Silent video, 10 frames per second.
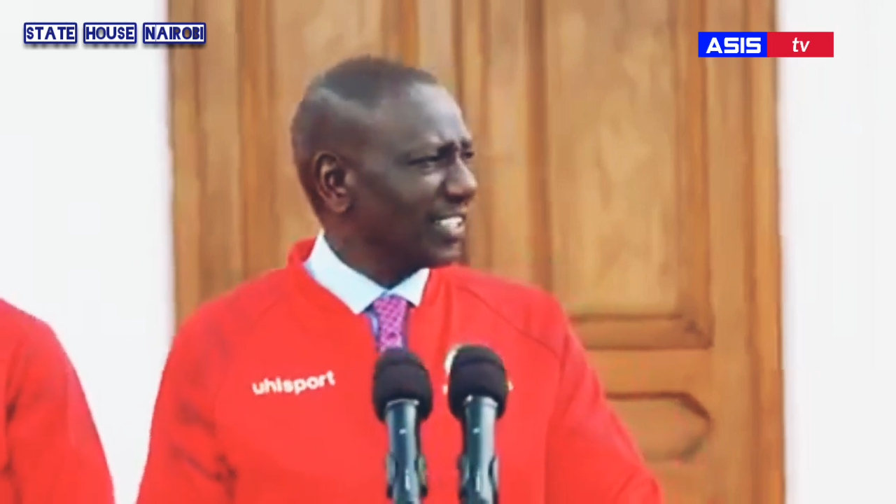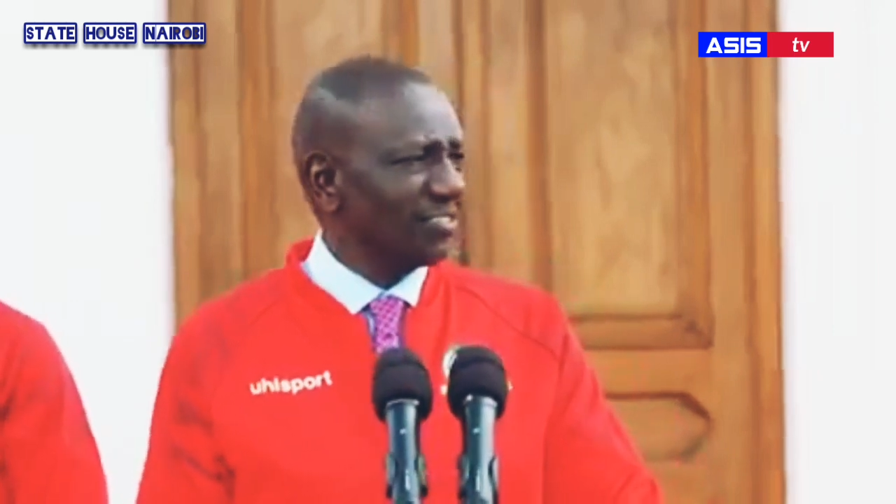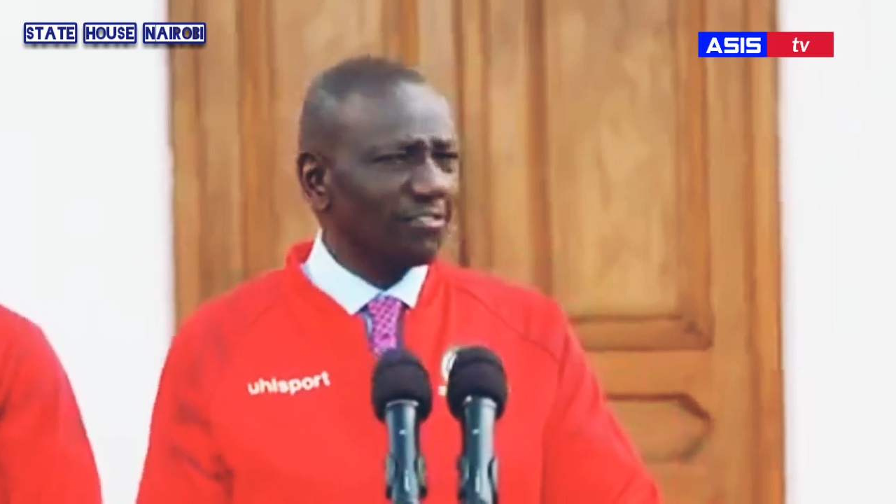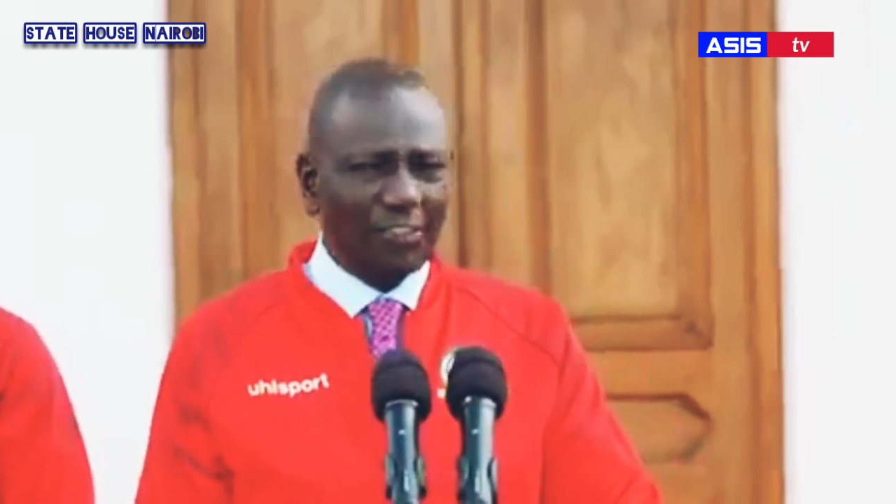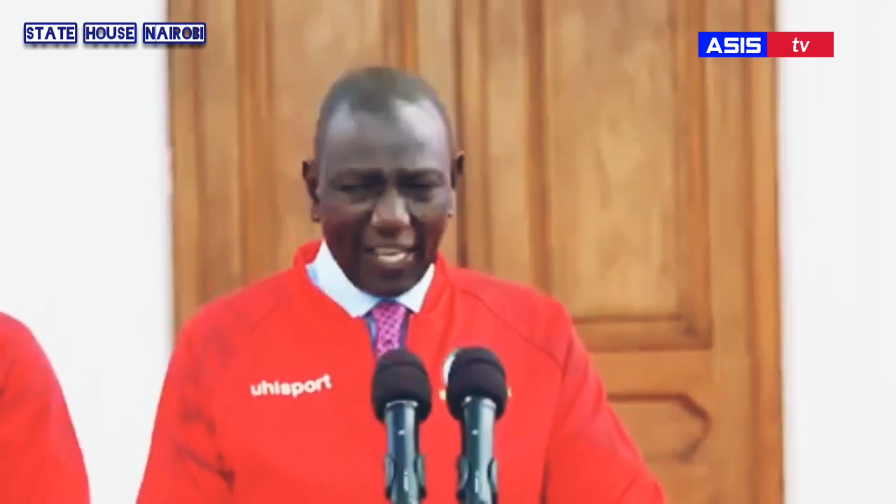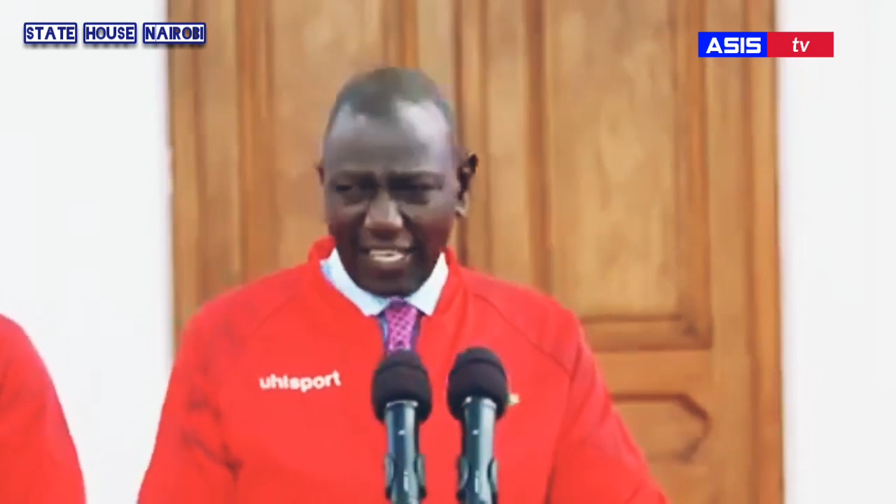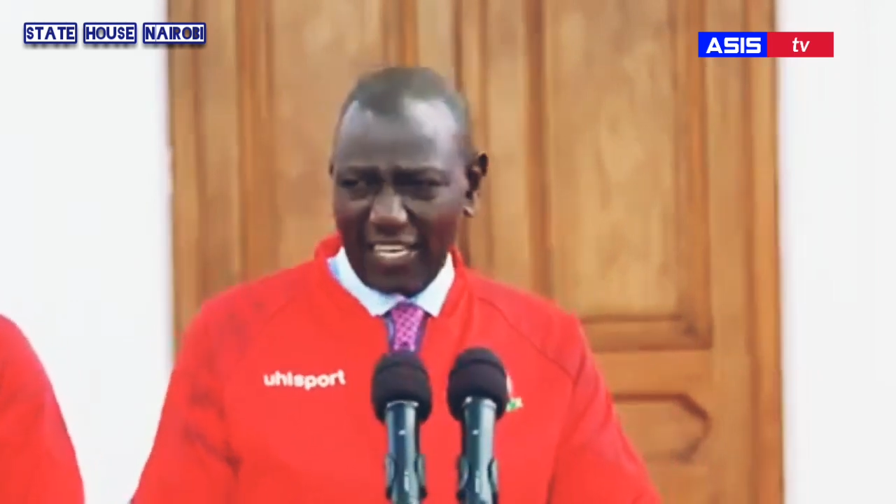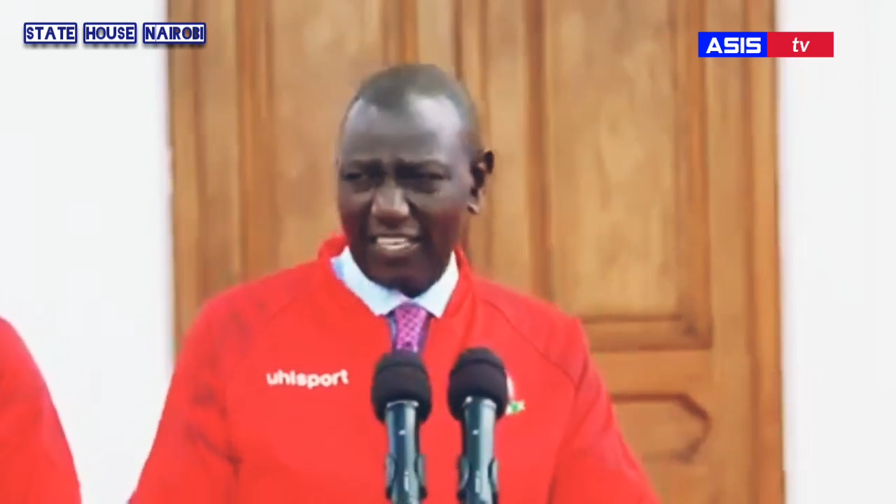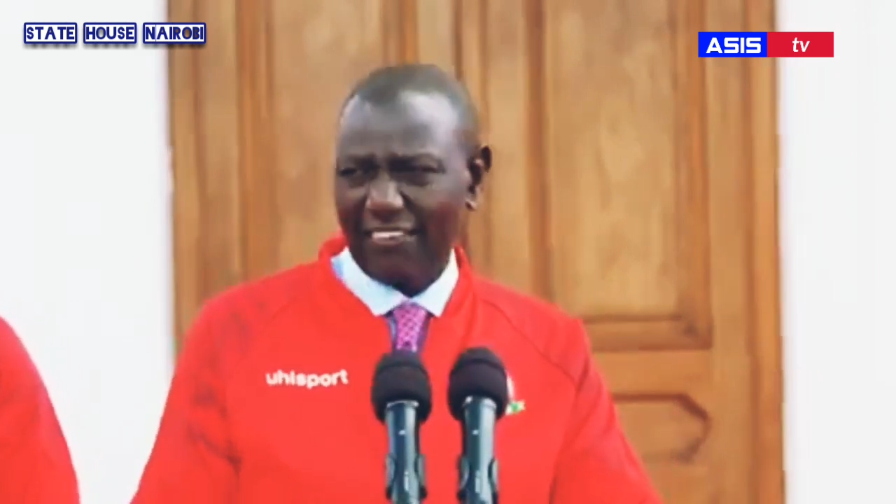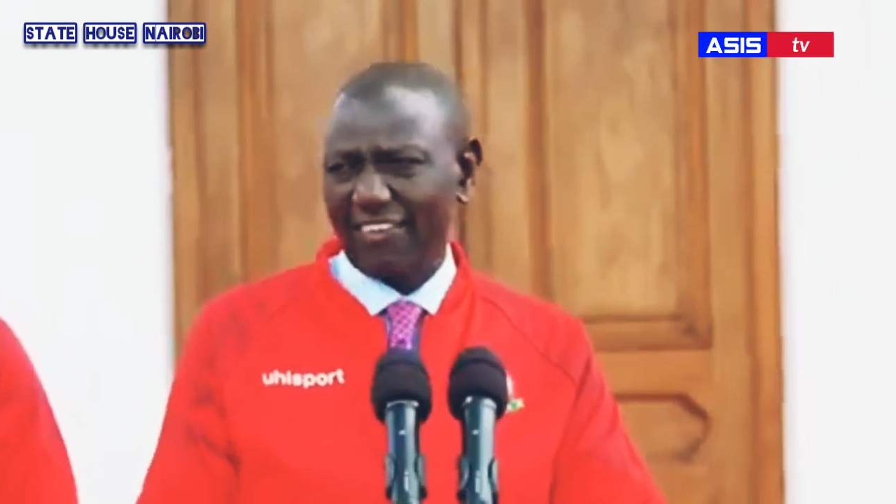
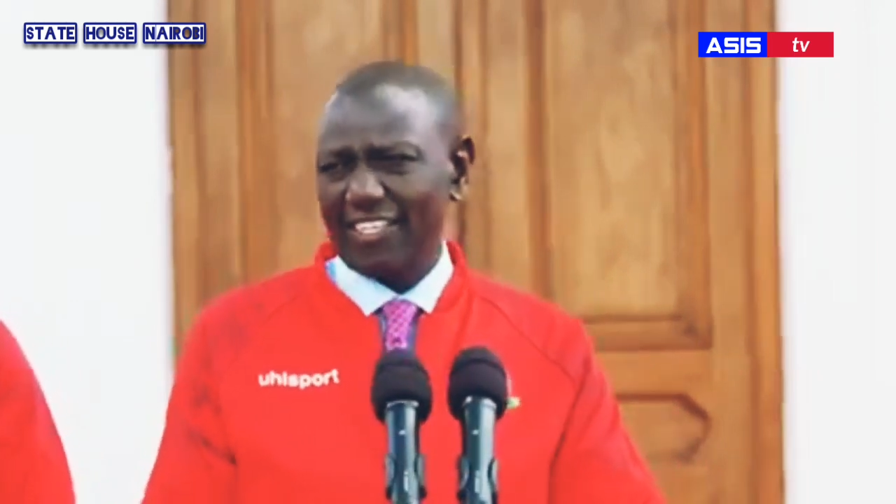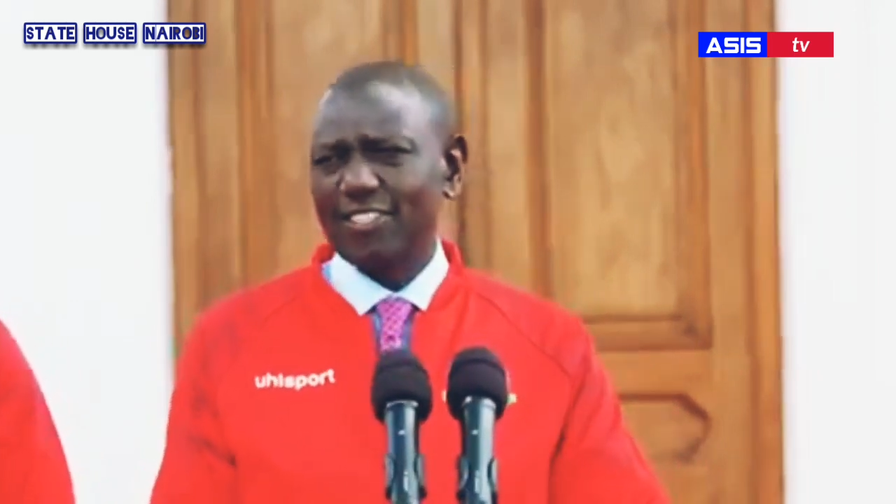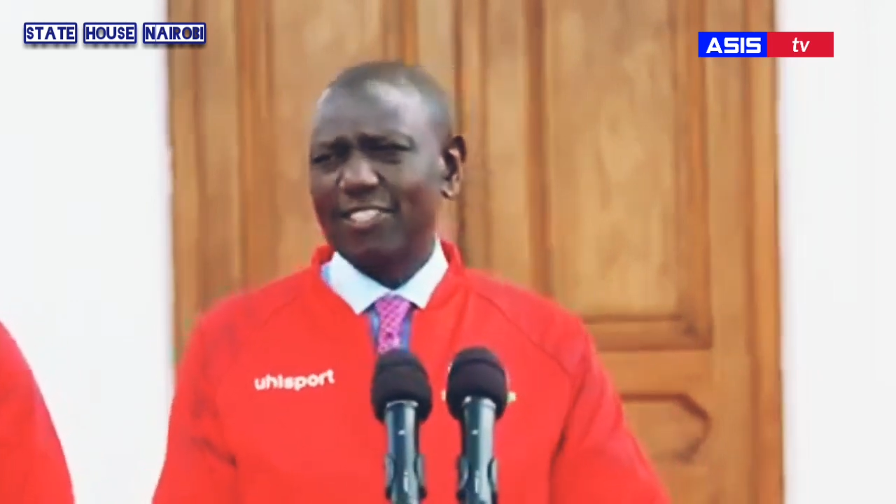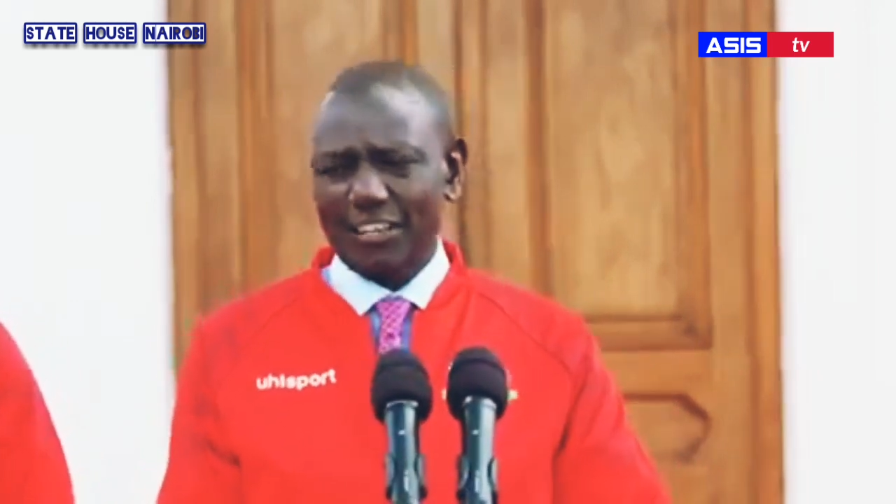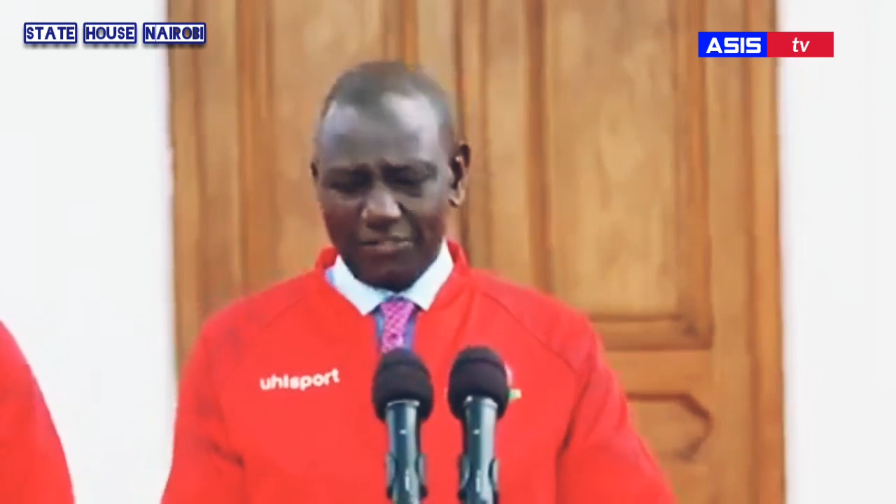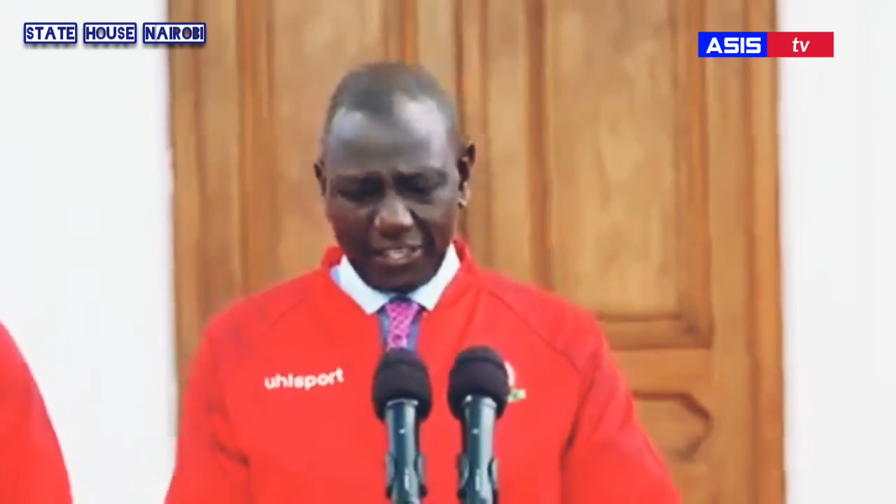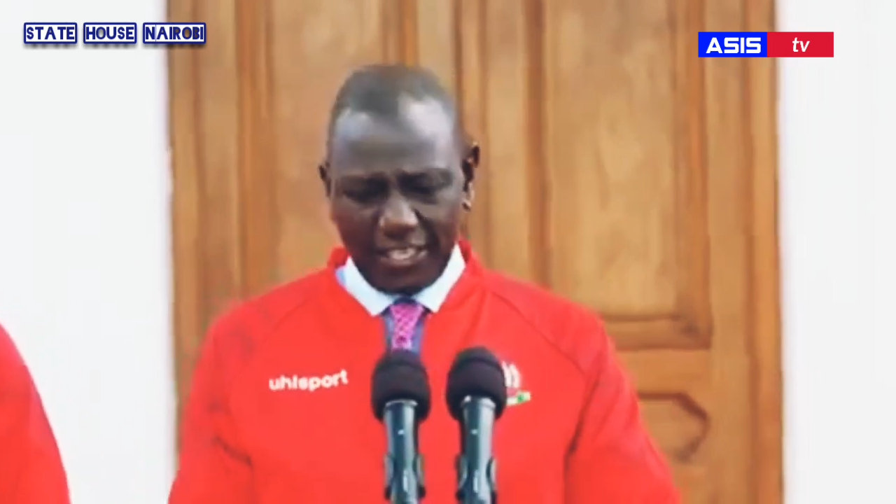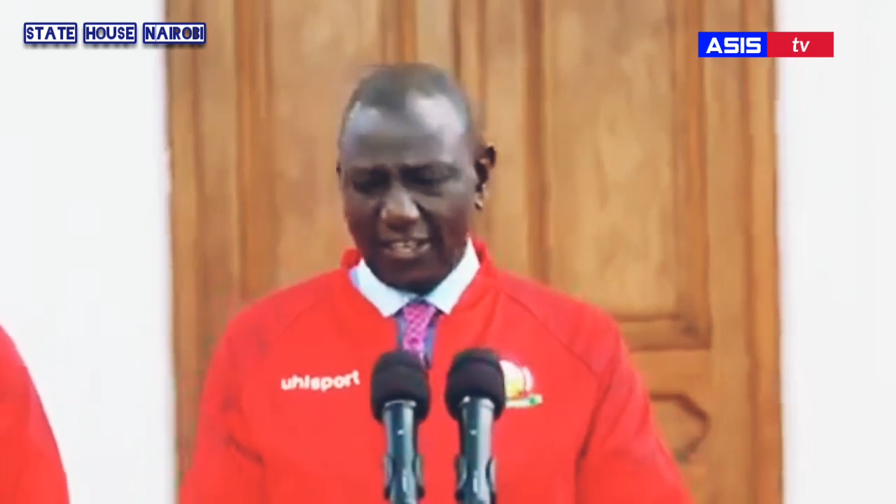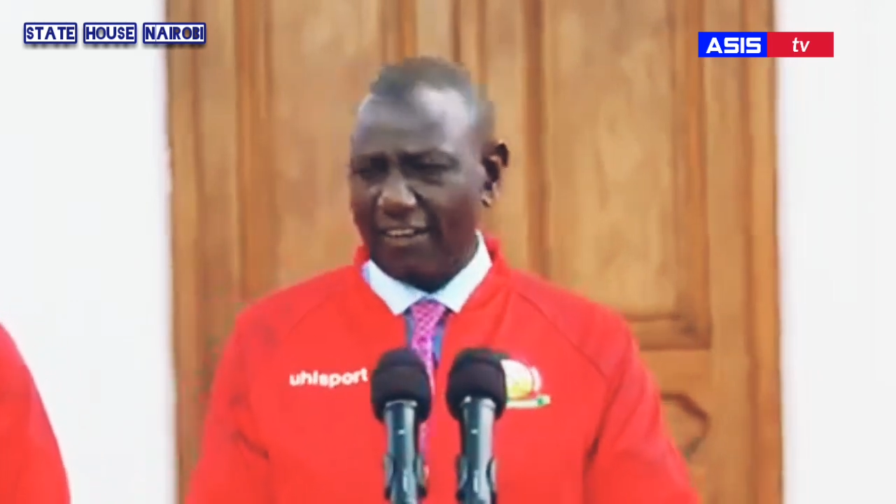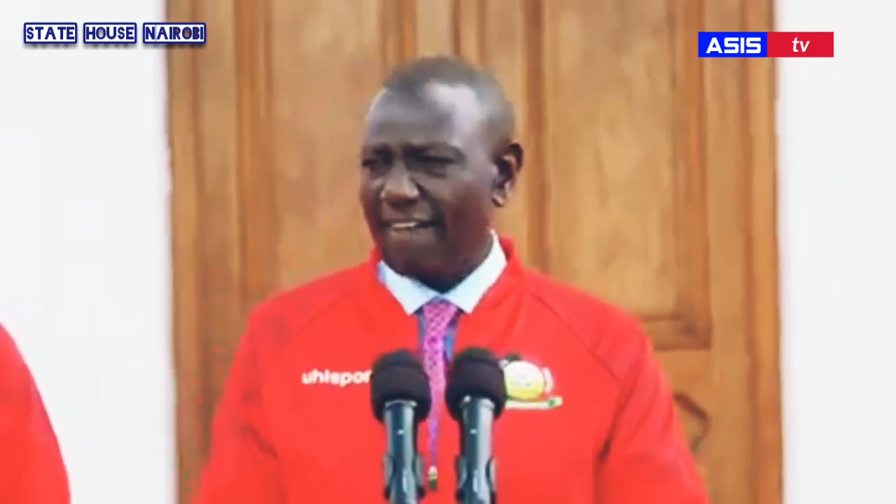finally East
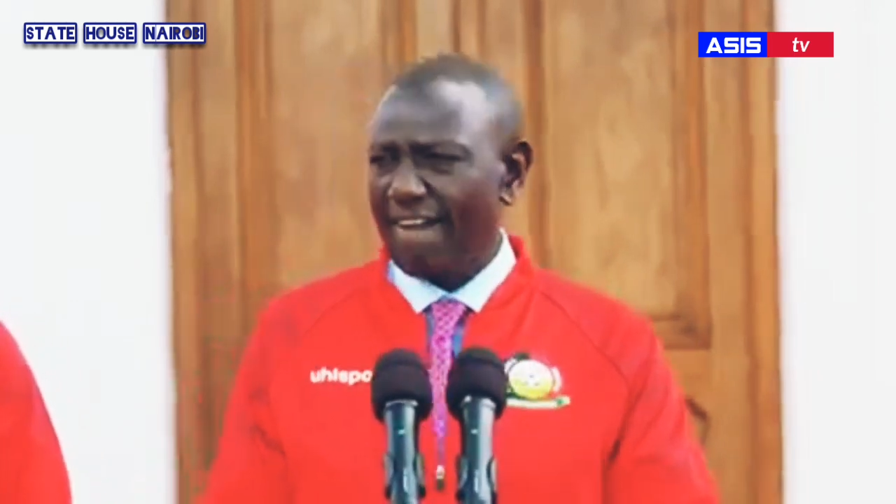Africa